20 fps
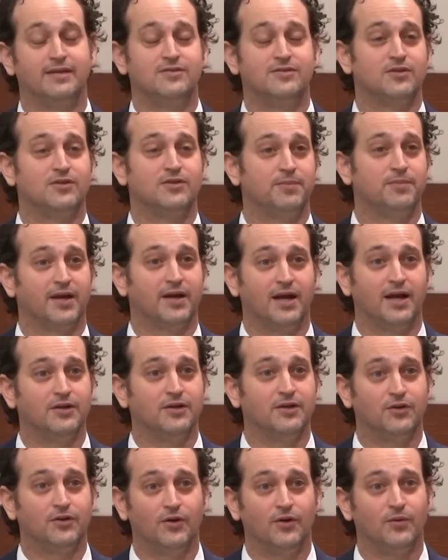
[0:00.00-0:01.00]
something I
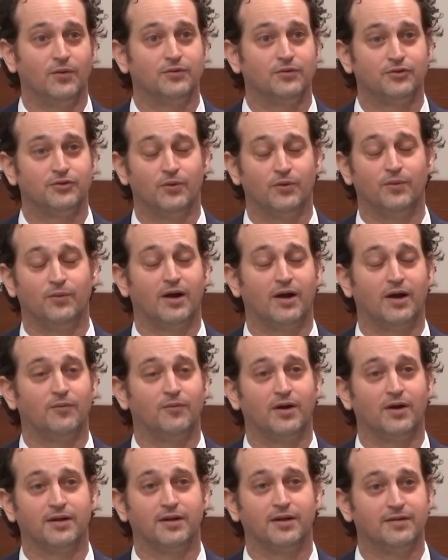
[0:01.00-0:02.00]
didn't do. So we're not
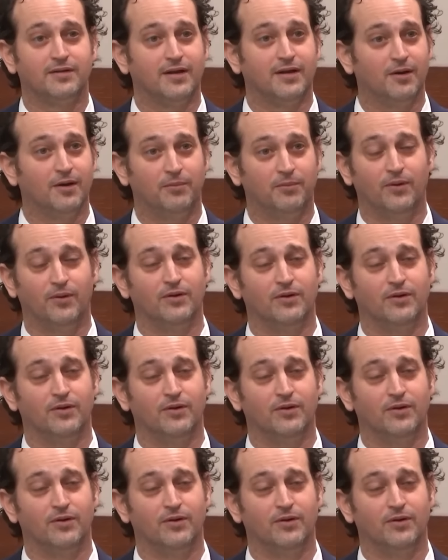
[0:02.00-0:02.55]
running to the airport.